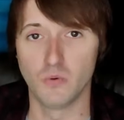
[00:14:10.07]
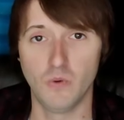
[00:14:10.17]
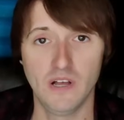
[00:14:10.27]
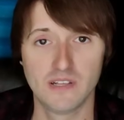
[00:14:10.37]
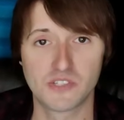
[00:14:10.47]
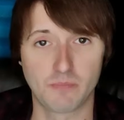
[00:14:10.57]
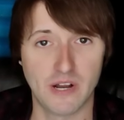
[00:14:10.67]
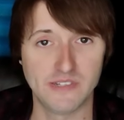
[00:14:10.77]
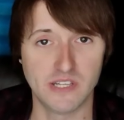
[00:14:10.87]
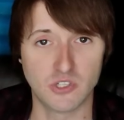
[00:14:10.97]
Well, a
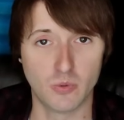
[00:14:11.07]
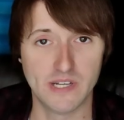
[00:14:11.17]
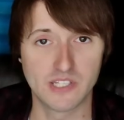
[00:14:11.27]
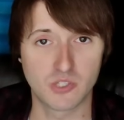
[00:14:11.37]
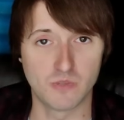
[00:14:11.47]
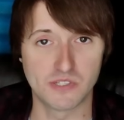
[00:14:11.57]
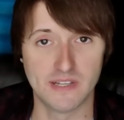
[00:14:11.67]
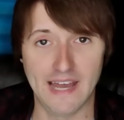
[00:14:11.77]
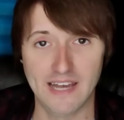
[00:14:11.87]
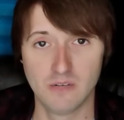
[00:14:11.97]
surprising twist was
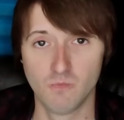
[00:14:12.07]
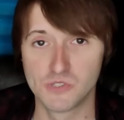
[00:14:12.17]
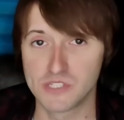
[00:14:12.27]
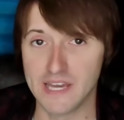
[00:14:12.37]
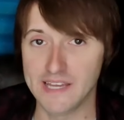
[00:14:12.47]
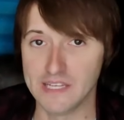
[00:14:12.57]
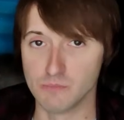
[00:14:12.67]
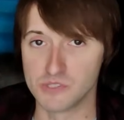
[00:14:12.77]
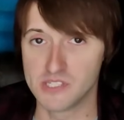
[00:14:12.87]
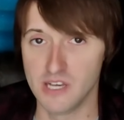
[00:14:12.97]
that Adam was gay
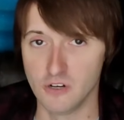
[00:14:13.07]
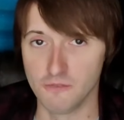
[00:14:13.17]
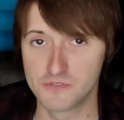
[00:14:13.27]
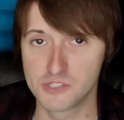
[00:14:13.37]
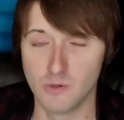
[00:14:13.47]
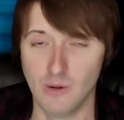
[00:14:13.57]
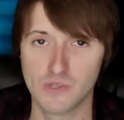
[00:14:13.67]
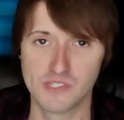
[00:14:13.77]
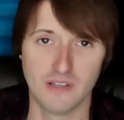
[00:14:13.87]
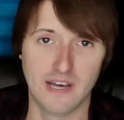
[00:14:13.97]
himself, so it
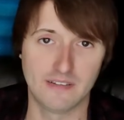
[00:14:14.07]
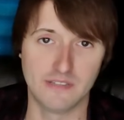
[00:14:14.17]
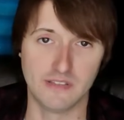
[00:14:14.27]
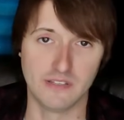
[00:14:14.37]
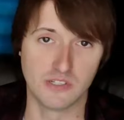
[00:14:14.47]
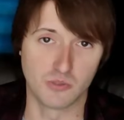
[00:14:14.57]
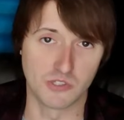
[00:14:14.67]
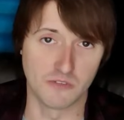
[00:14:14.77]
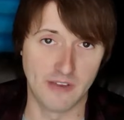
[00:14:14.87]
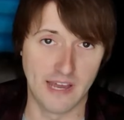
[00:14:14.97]
wasn't likely that this
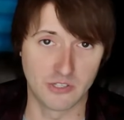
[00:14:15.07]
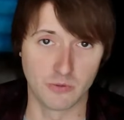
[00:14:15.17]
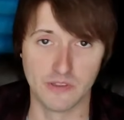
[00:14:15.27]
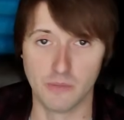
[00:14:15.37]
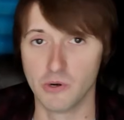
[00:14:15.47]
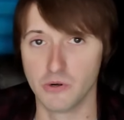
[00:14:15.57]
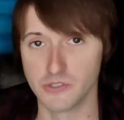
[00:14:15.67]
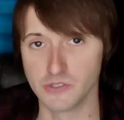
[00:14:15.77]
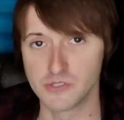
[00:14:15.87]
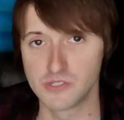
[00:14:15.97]
was a factor in the
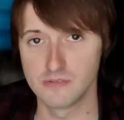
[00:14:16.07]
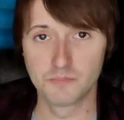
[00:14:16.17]
murders.